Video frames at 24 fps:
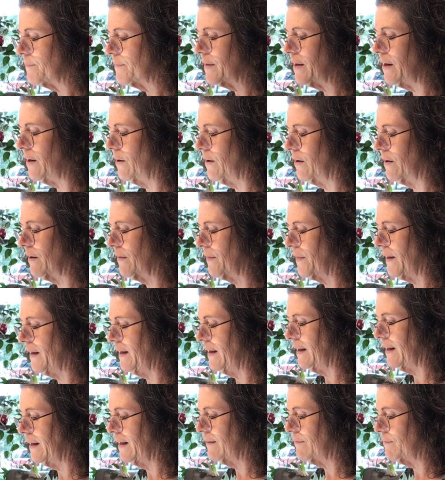a
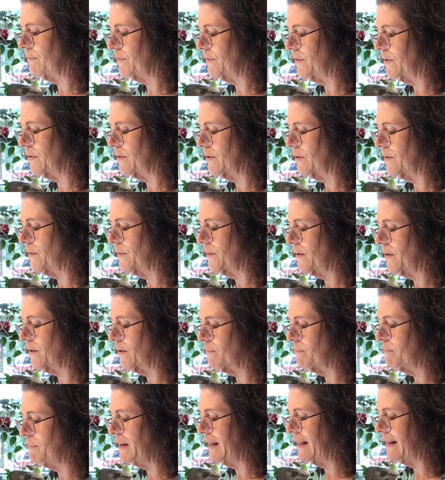thing. They're
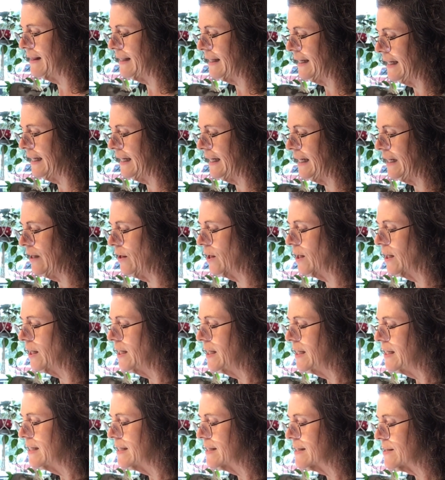a big thing here.
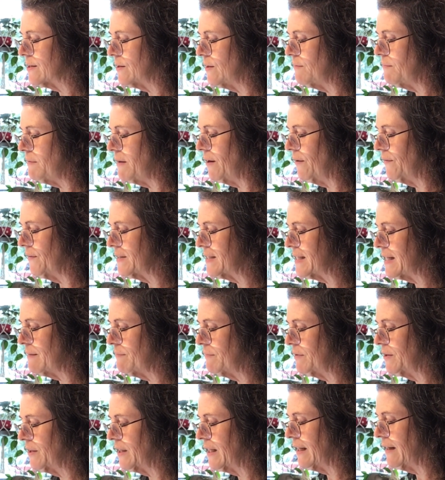So I'm all the time
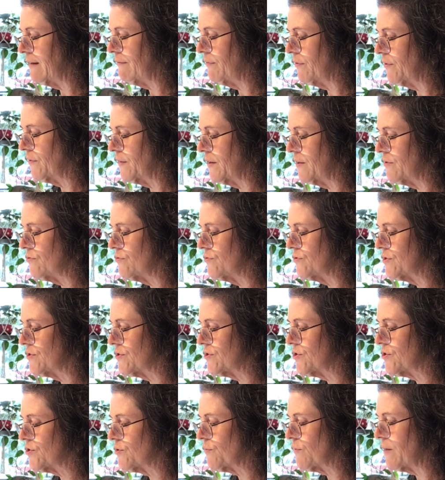looking for those
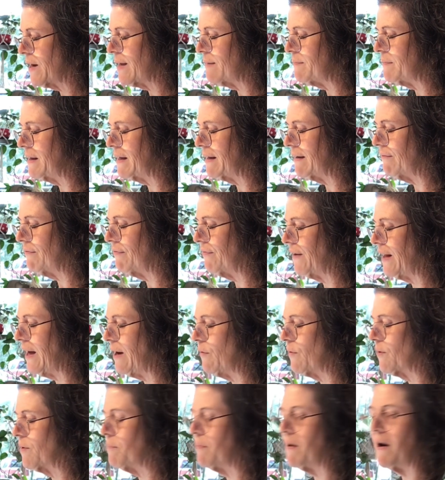ceramic
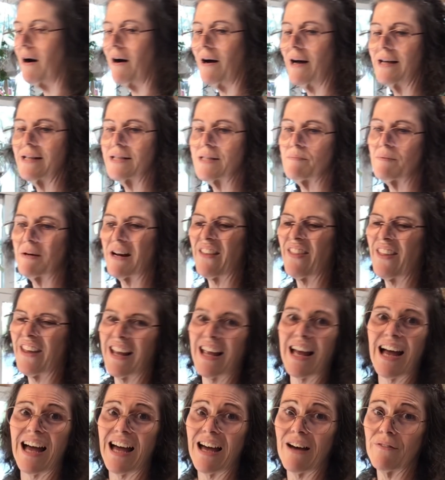flower pots, but I think
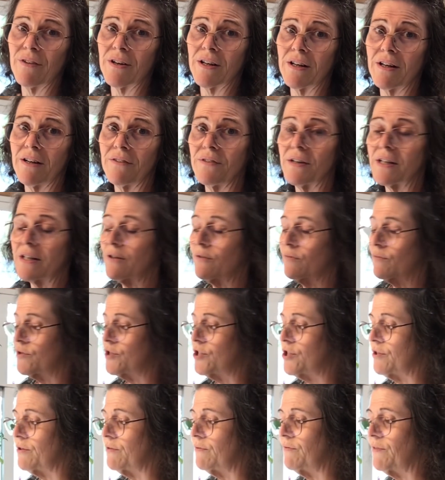I have enough. I don't
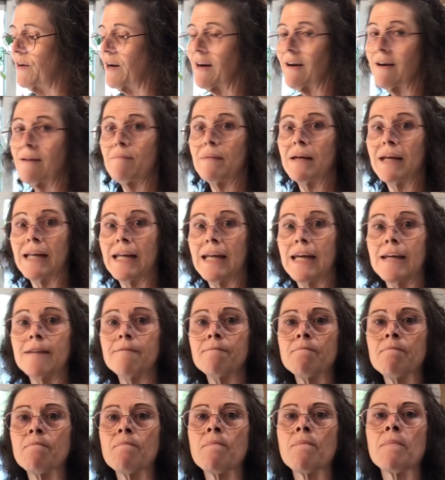do very many
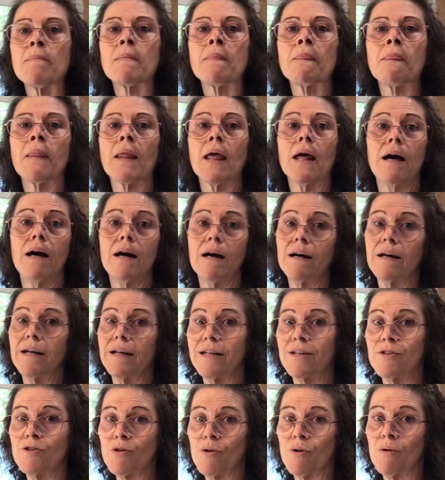
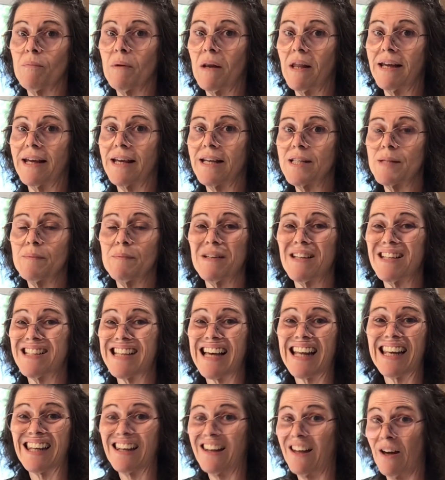indoor plants because I
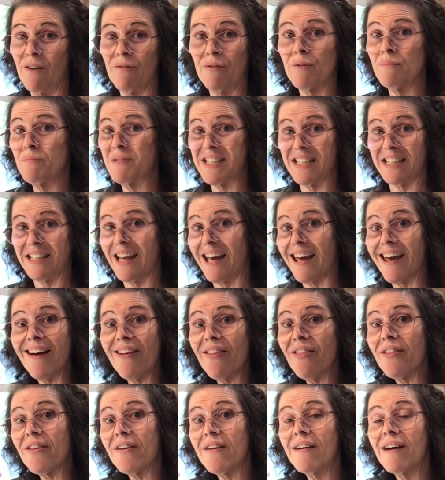love them to death.
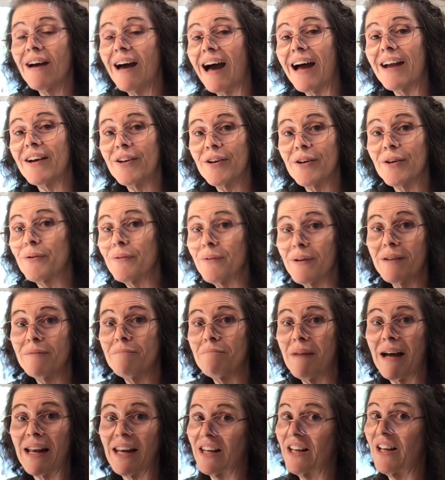I do.
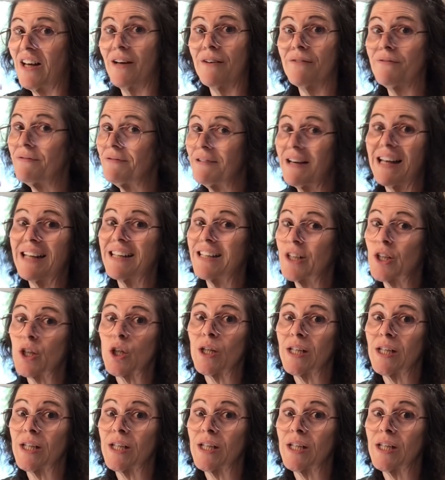I love them